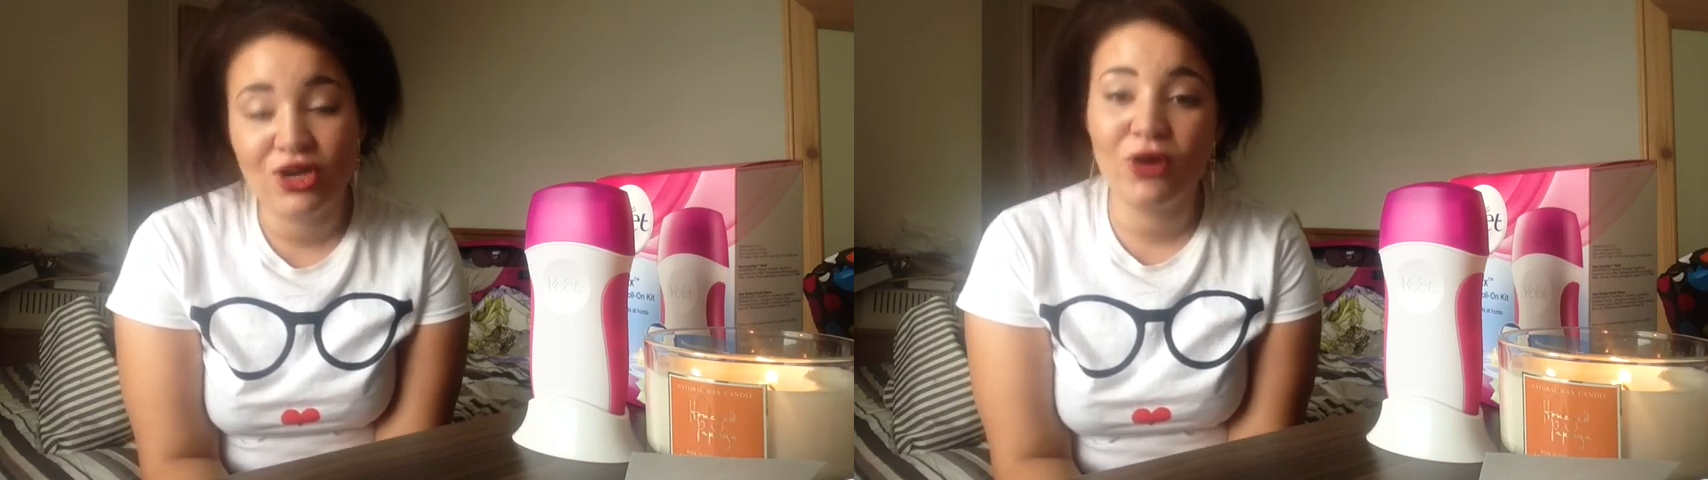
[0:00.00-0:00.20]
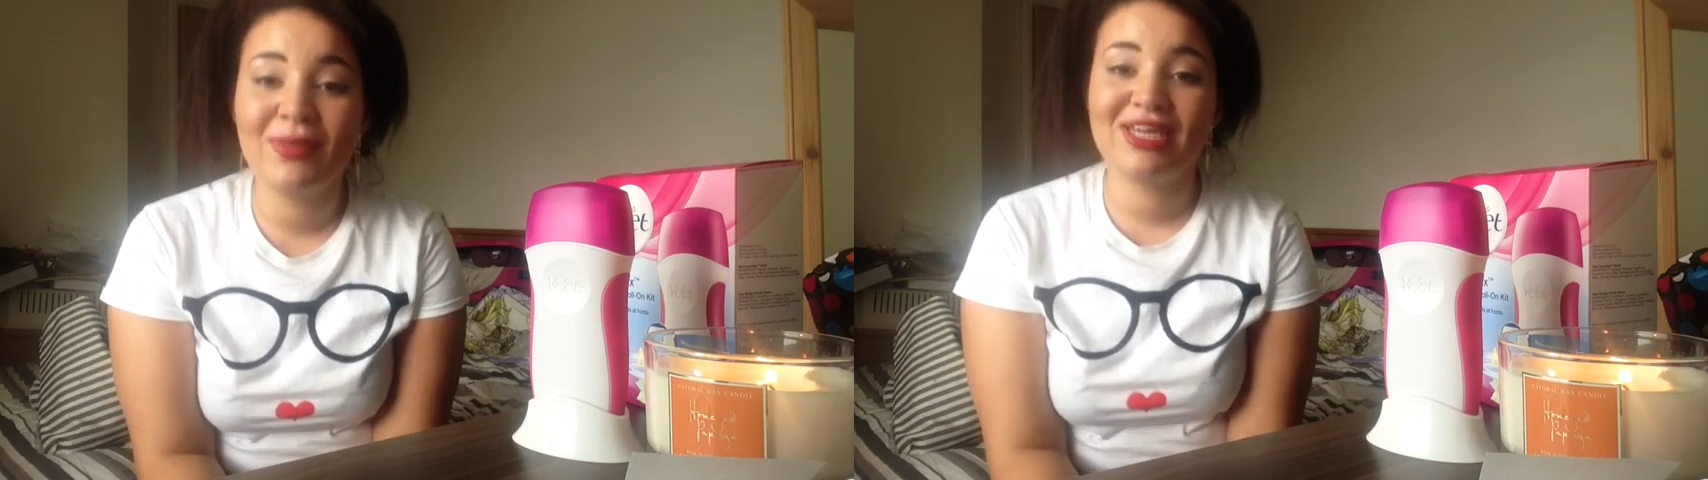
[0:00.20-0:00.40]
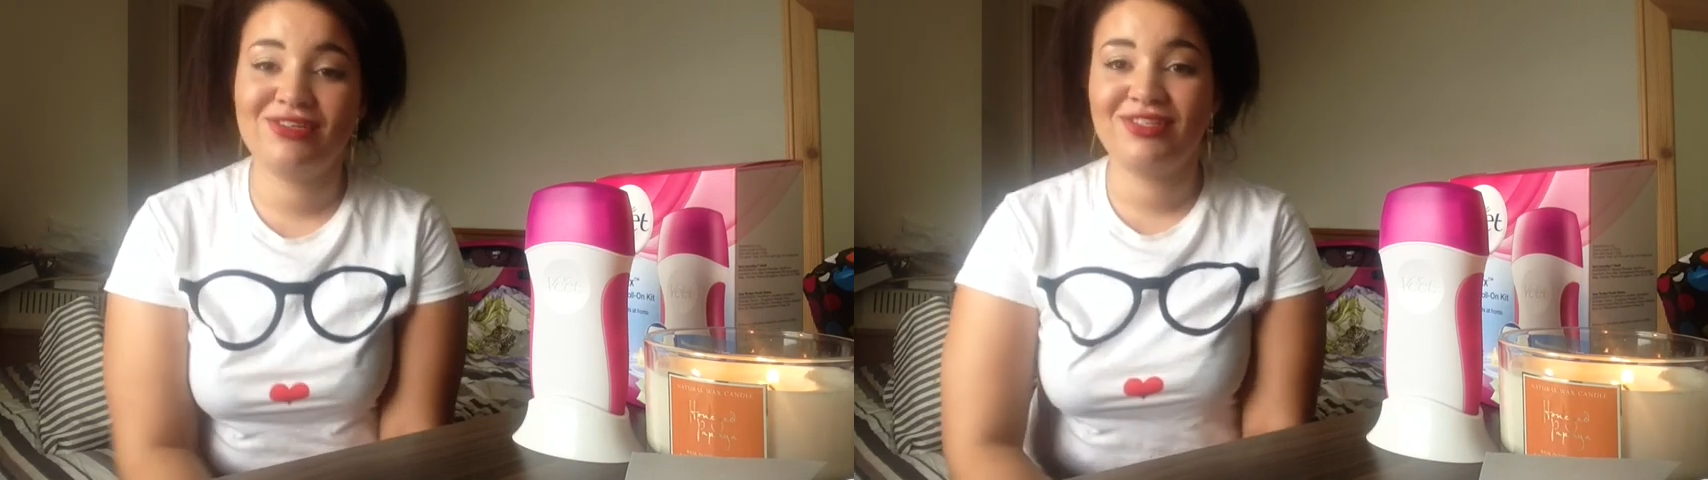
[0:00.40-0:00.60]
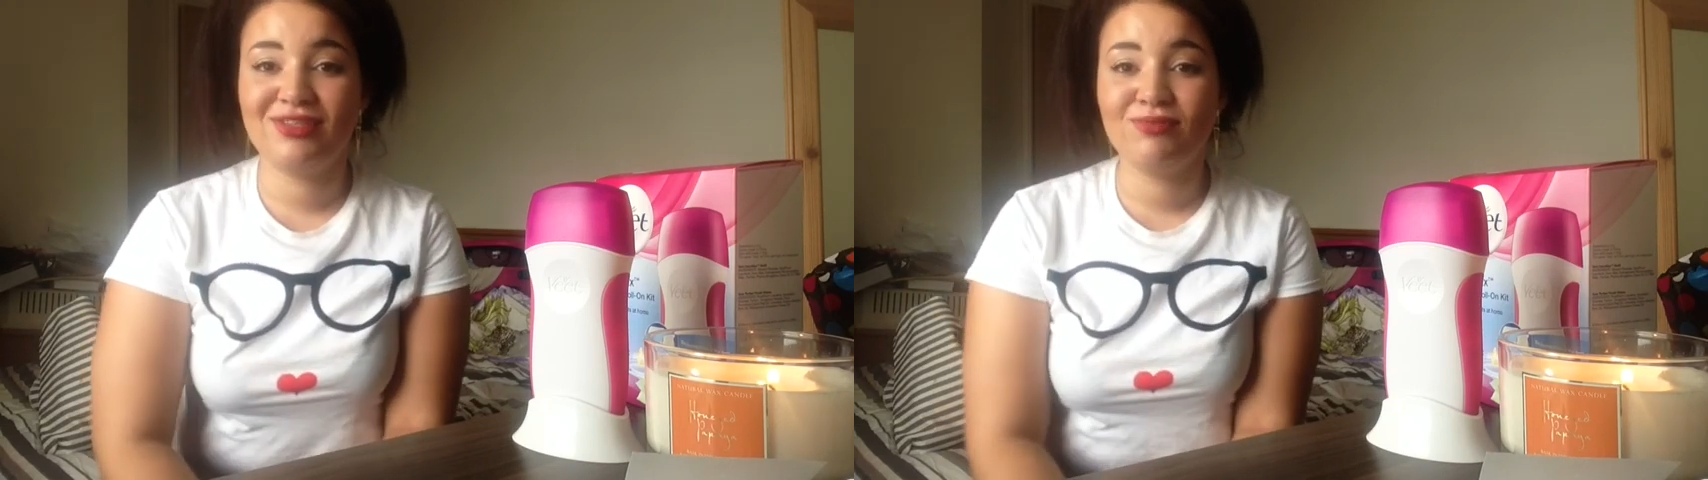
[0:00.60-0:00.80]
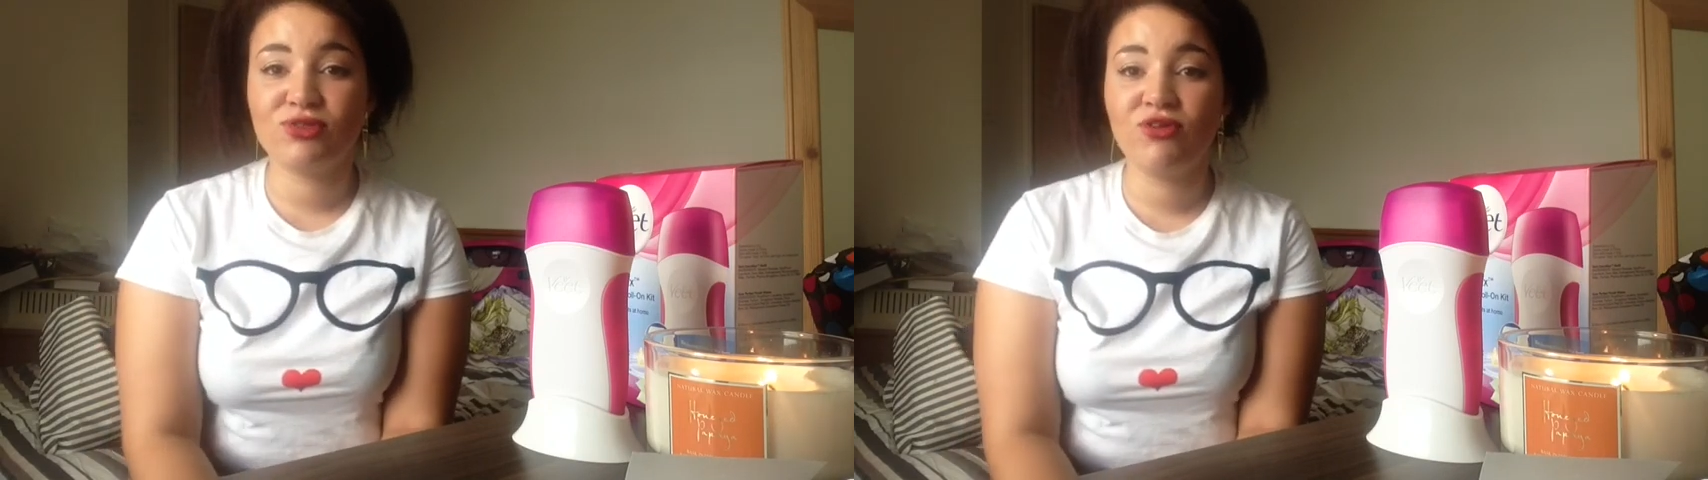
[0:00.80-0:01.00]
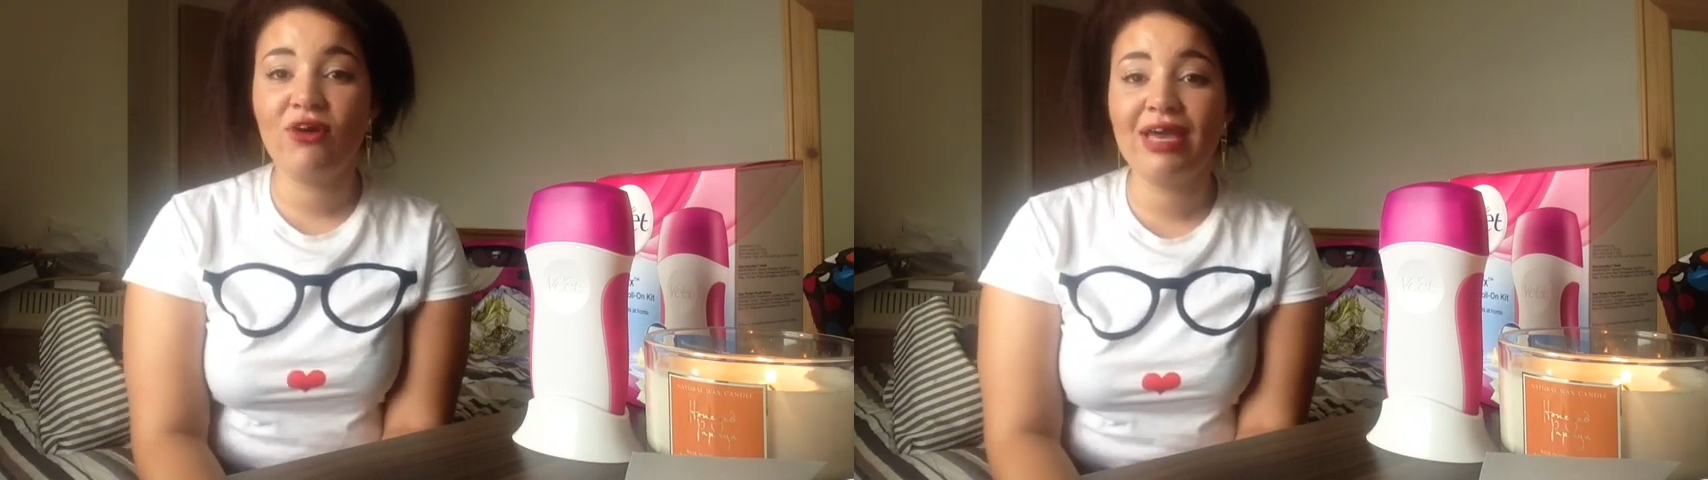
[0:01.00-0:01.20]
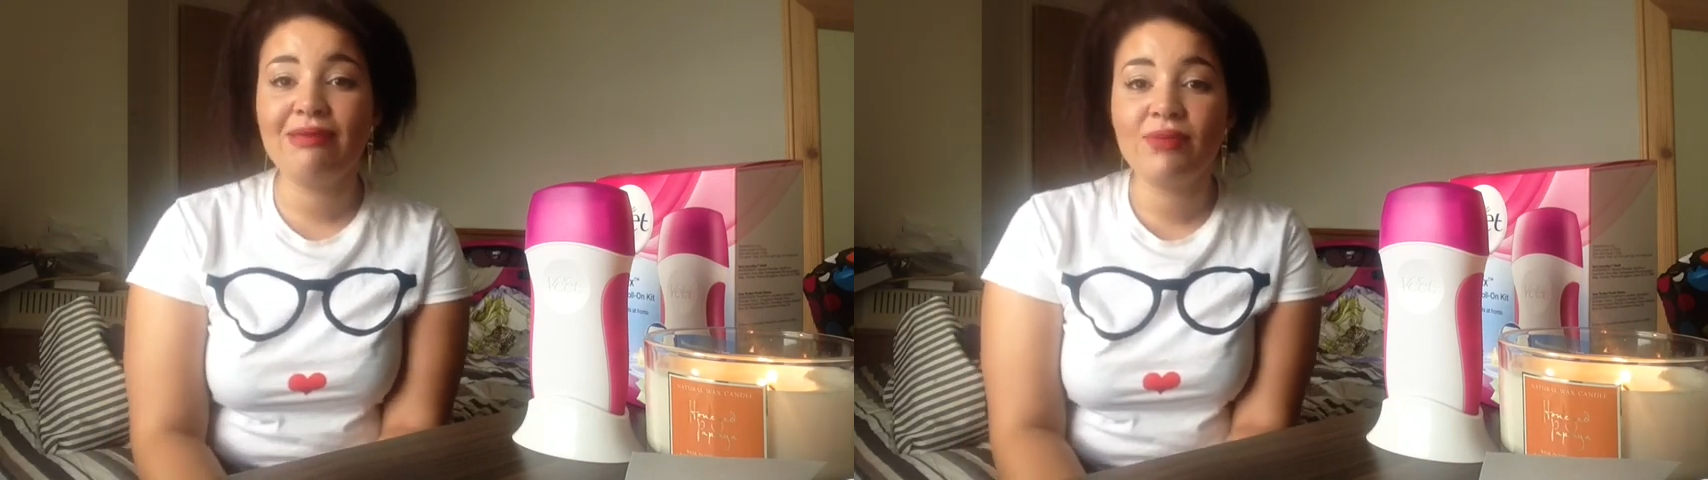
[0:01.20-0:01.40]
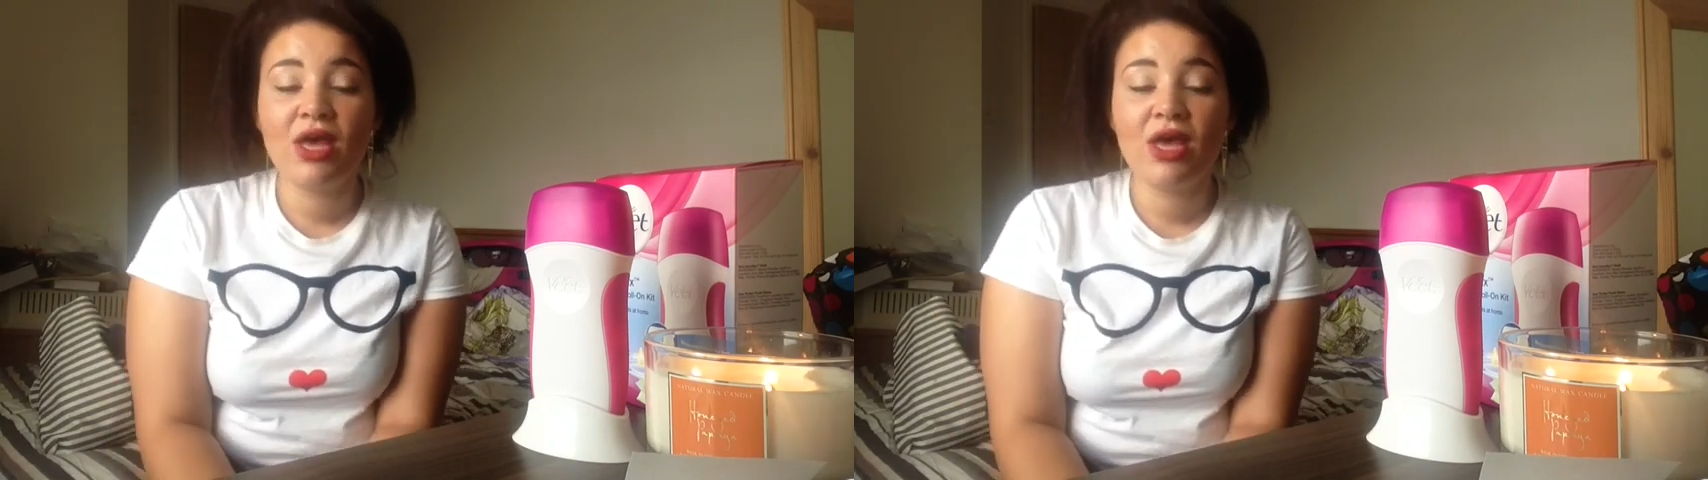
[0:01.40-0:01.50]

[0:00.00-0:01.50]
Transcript: comment and subscribe.